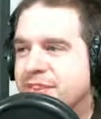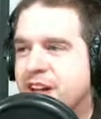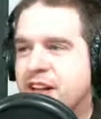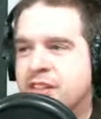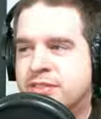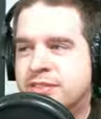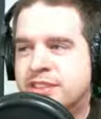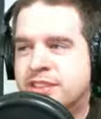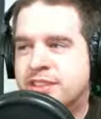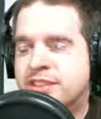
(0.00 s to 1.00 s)
Oh,
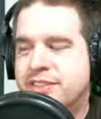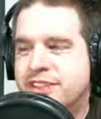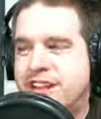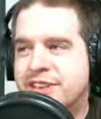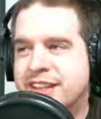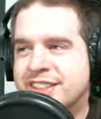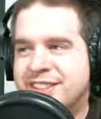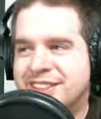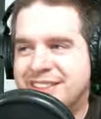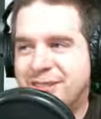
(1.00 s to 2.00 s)
well, it's not like you guys live
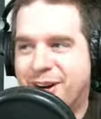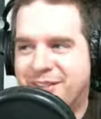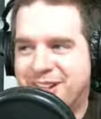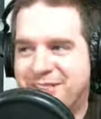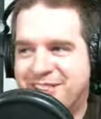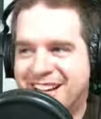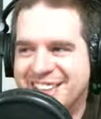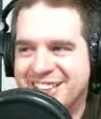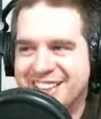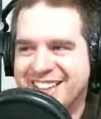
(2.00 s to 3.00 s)
in the same apartment complex
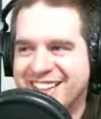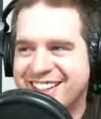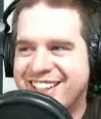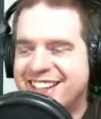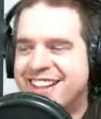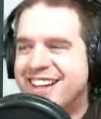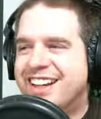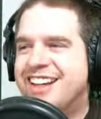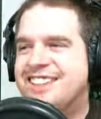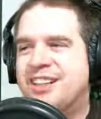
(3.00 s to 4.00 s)
or anything.
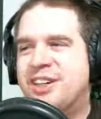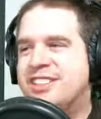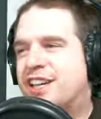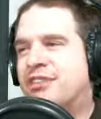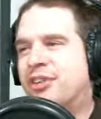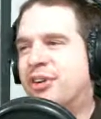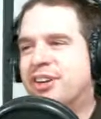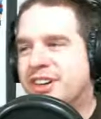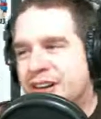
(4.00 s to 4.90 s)
It's like a floor.